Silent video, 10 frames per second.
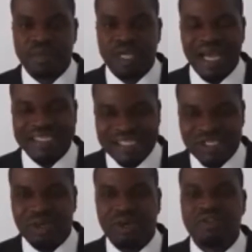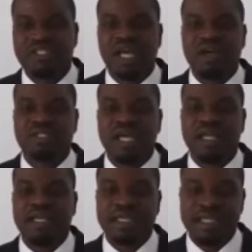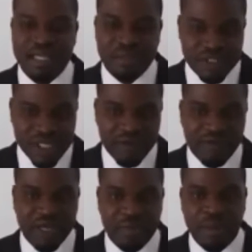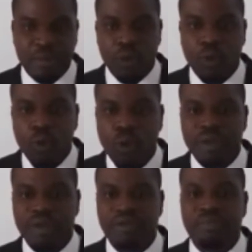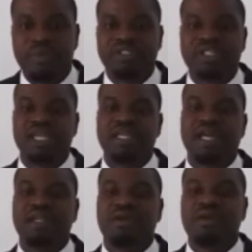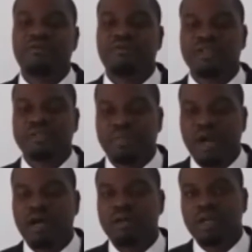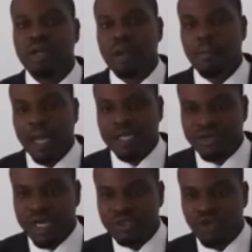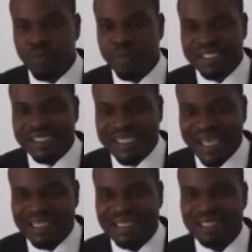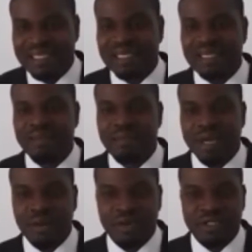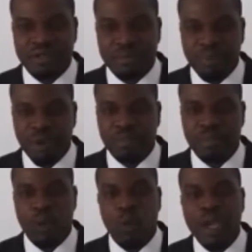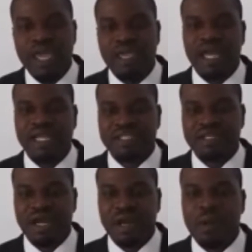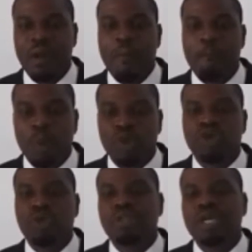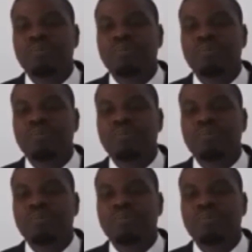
As a son of the South, he did himself and the people whom he represents at the conference proud by trying to present the minority report. But we, Nigeria, must condemn